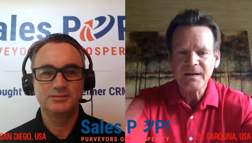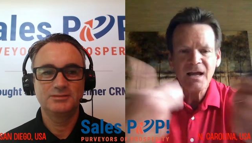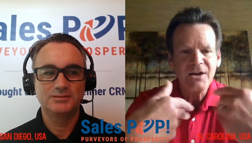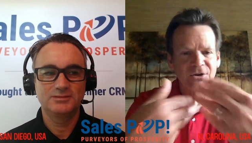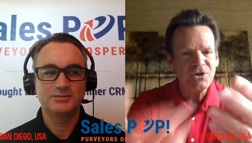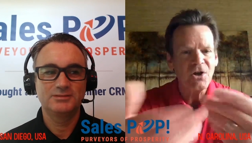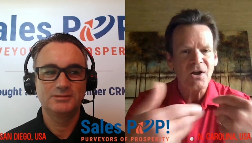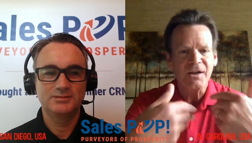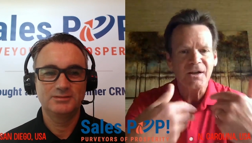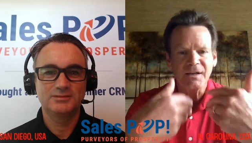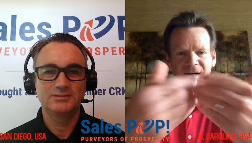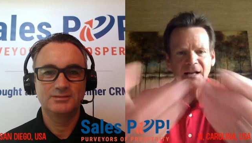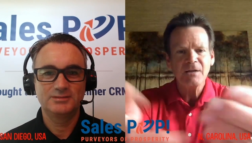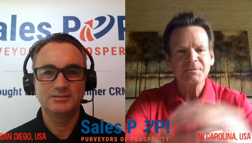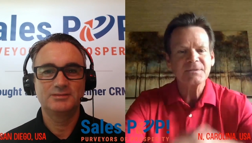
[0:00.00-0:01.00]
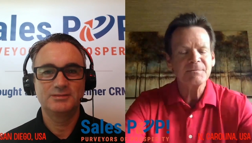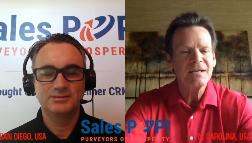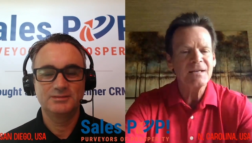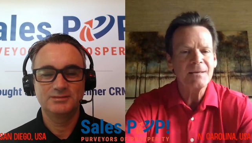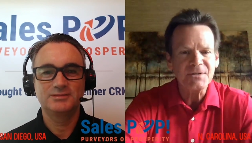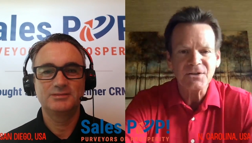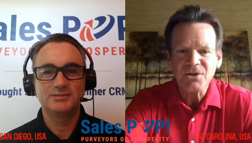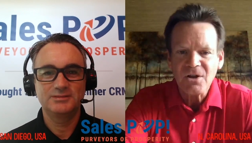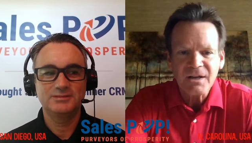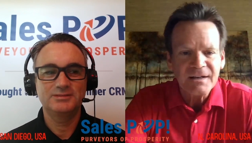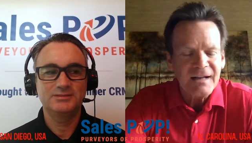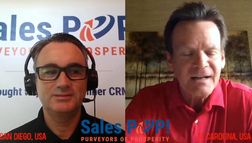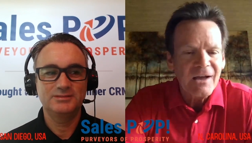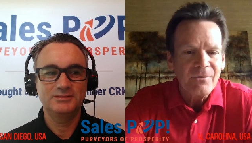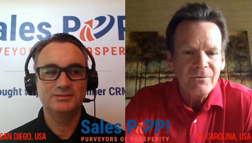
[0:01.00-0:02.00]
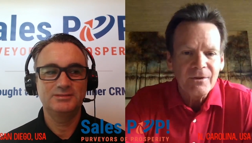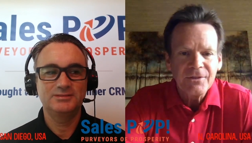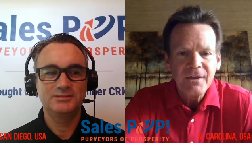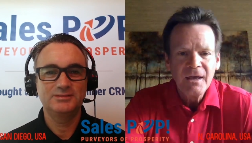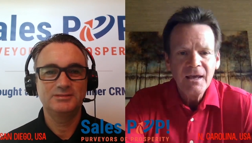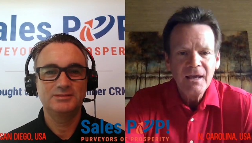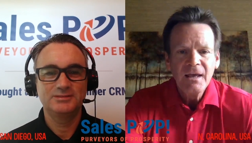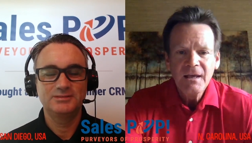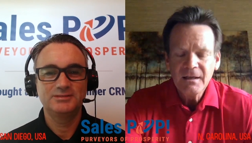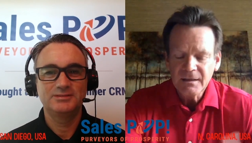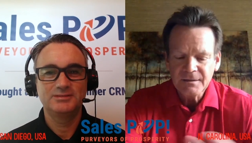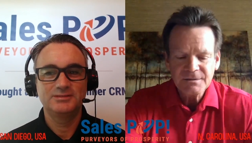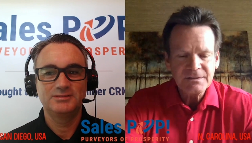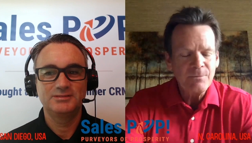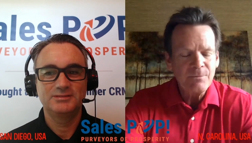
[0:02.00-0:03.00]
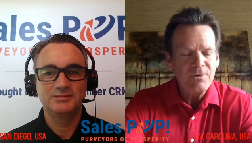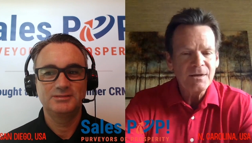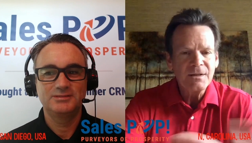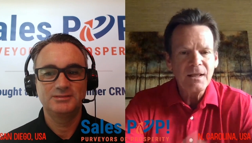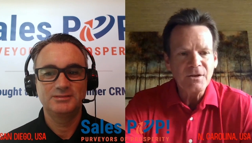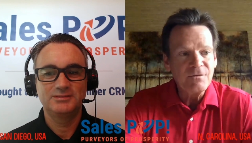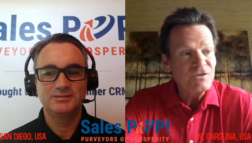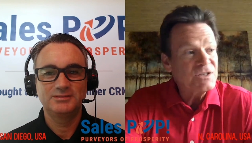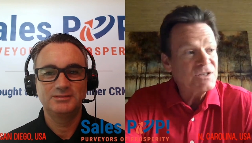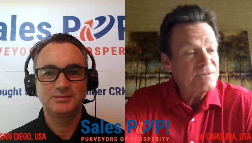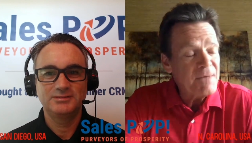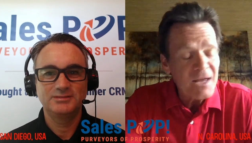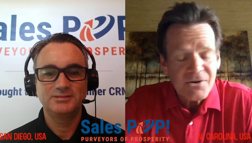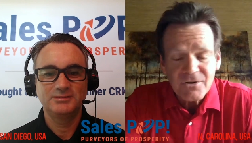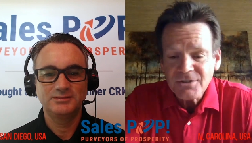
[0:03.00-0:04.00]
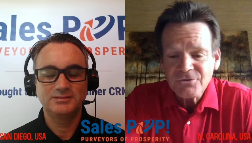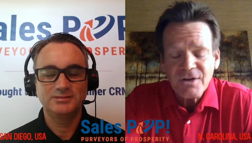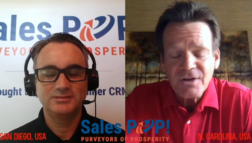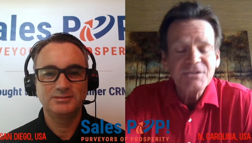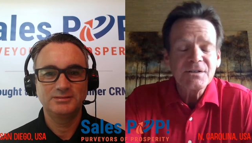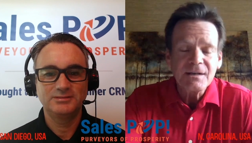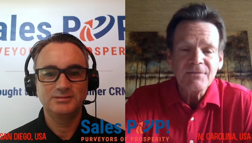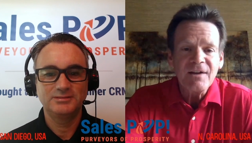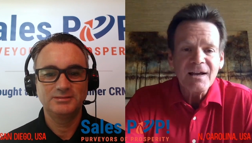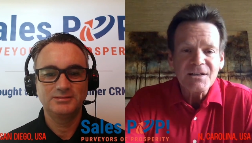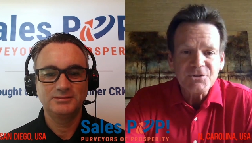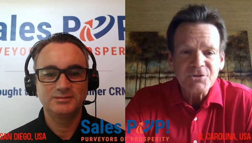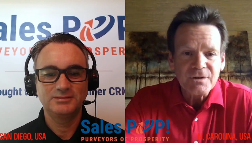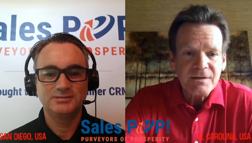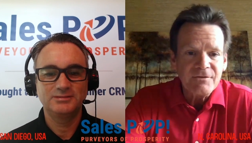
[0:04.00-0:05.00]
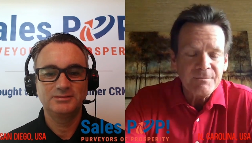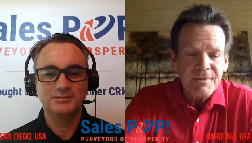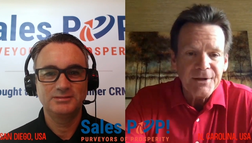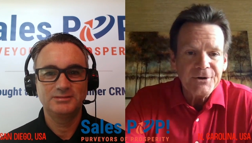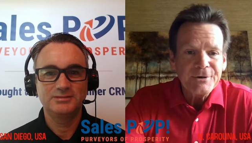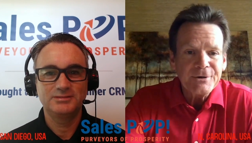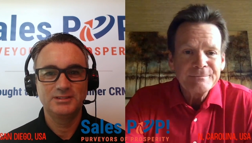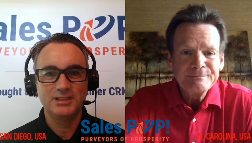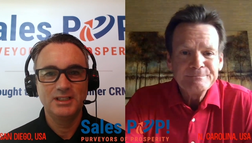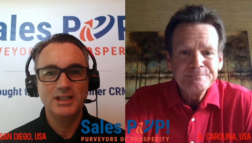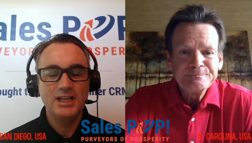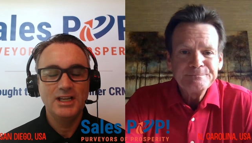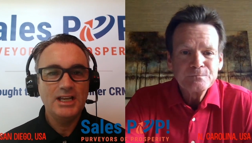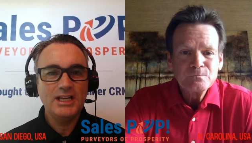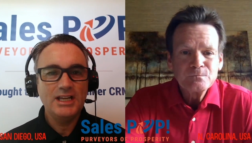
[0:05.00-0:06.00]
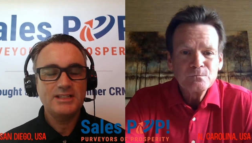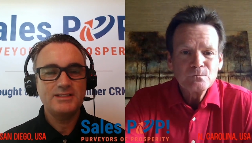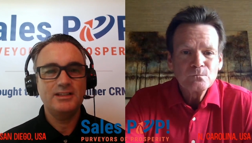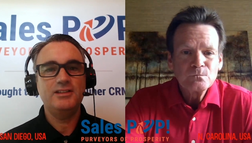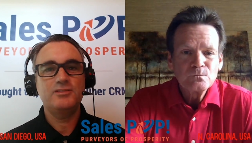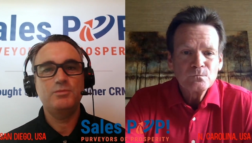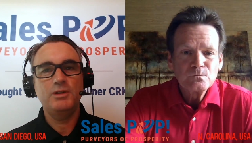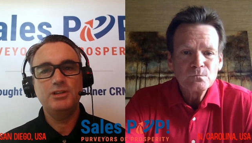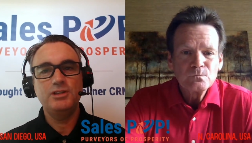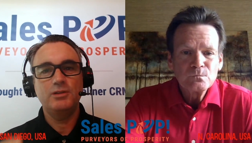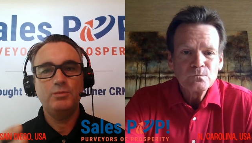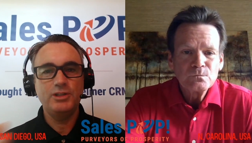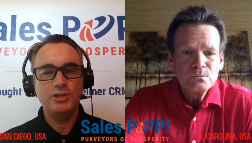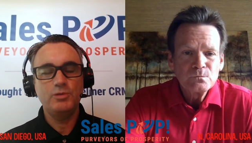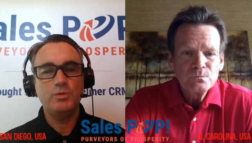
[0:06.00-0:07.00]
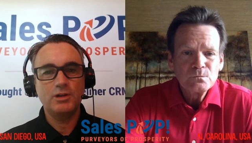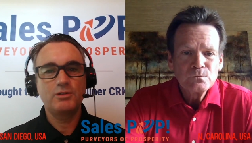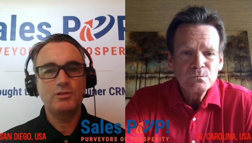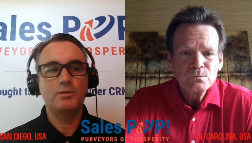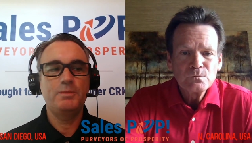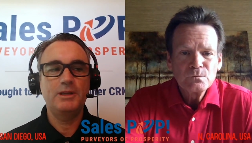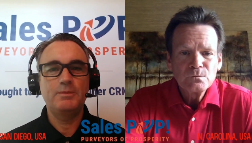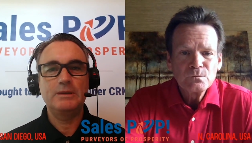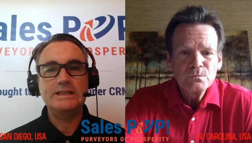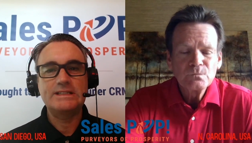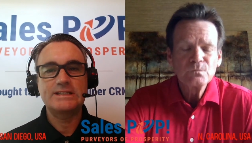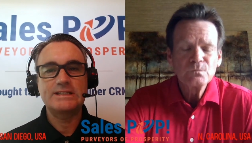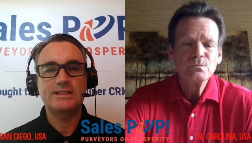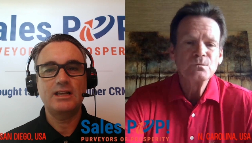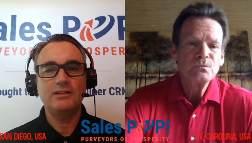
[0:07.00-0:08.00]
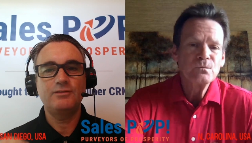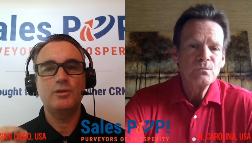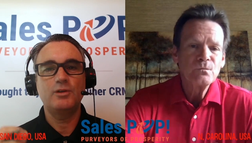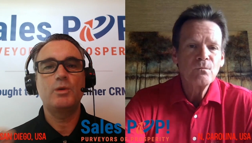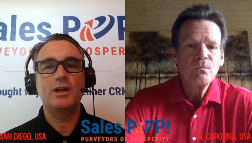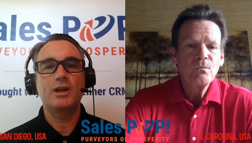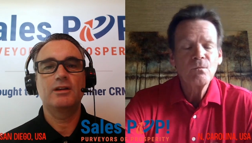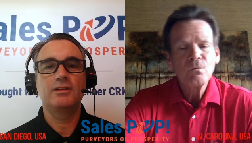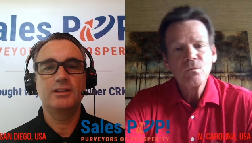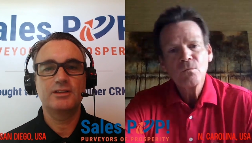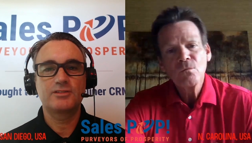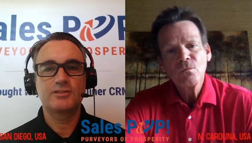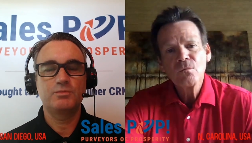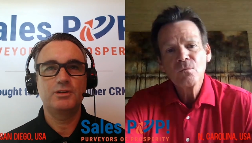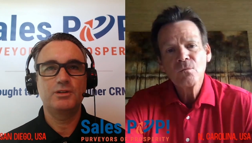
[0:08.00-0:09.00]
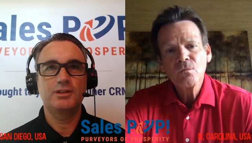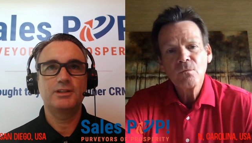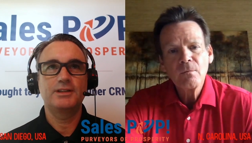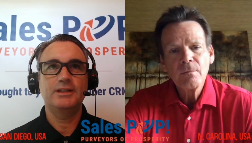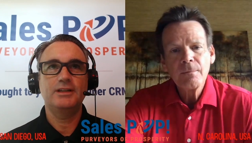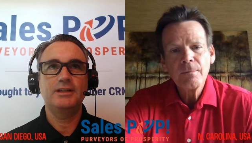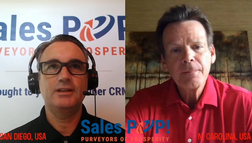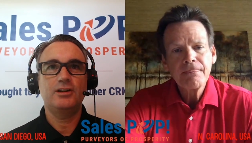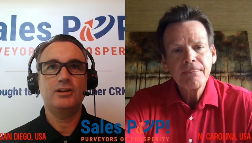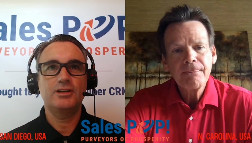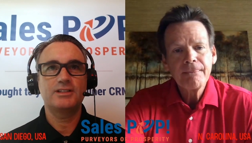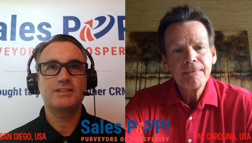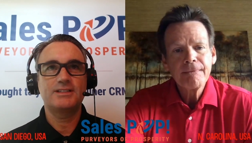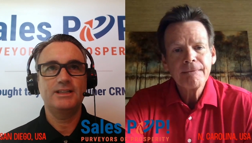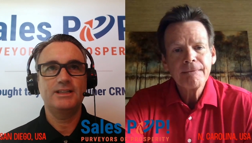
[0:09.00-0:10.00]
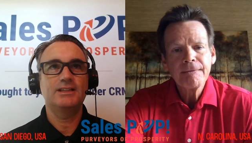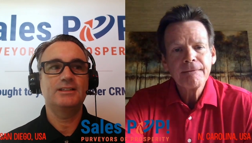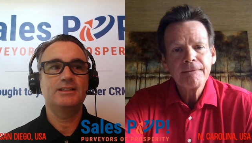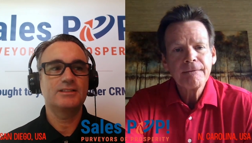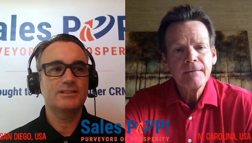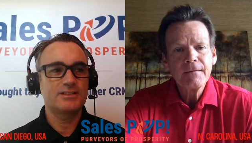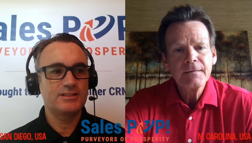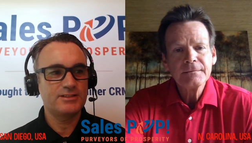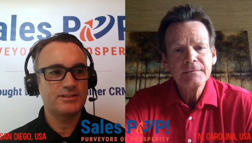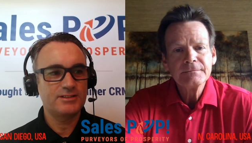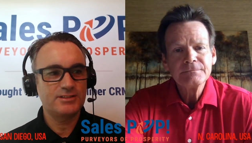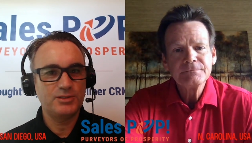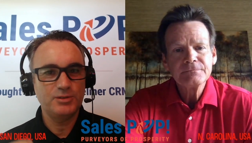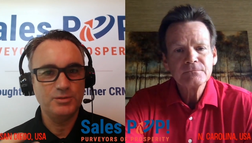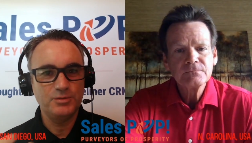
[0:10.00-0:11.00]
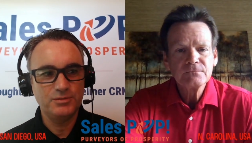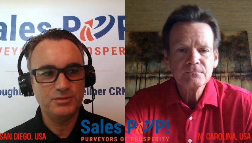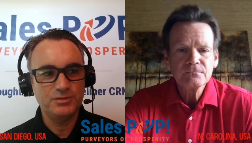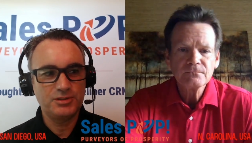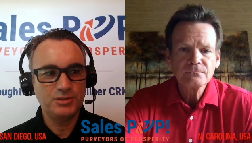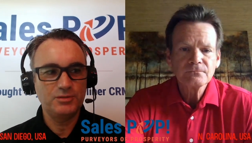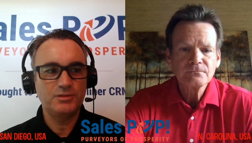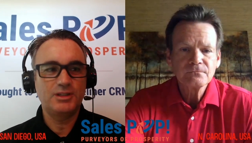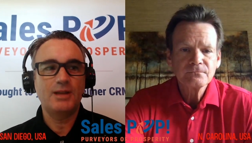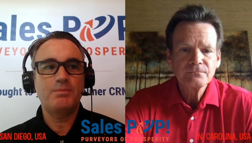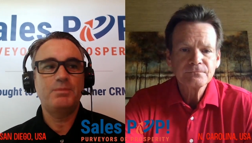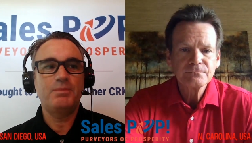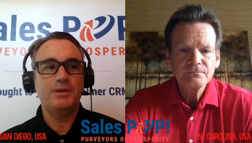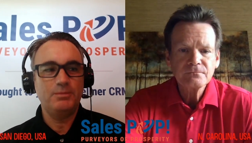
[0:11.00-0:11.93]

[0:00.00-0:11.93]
Speaker 1: and I are talking. It helps sometimes to talk it out mm-hmm. with uh, someone that you've just met or a trusted advisor, even better.
Speaker 2: Is is when when you work with people, is self awareness one of the hardest things to to get